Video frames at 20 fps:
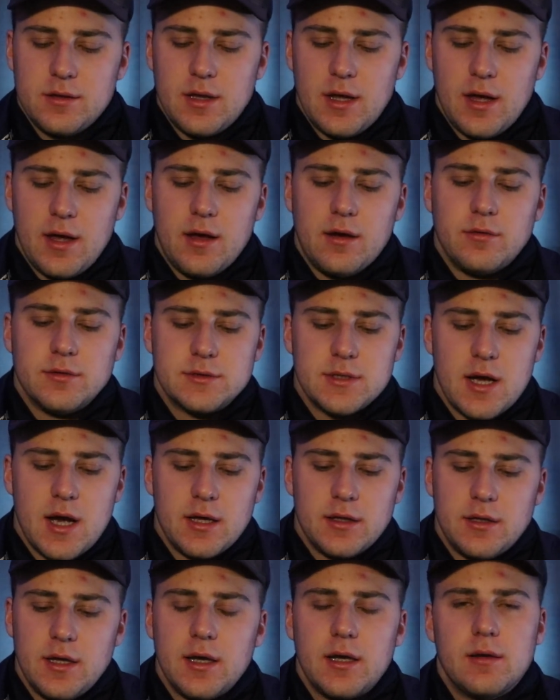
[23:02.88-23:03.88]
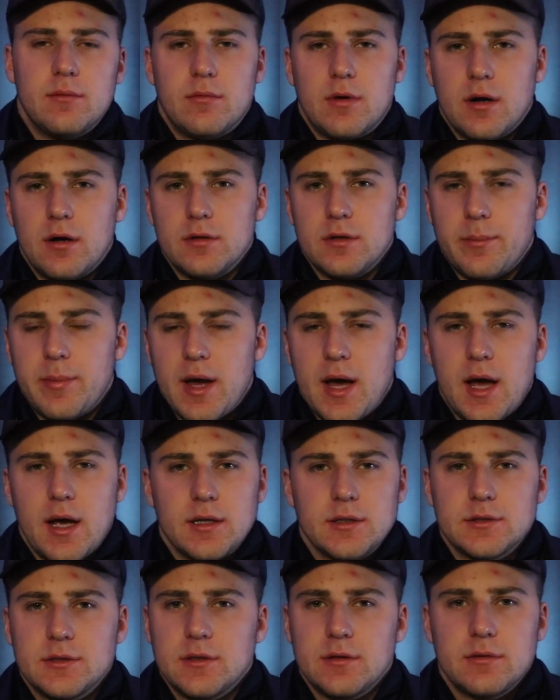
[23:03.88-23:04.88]
The hell was I thinking, bro, in the
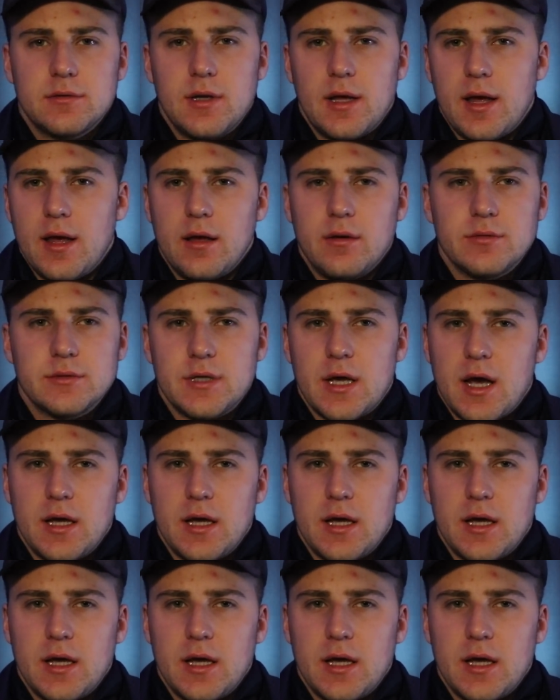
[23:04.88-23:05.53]
past? The hell was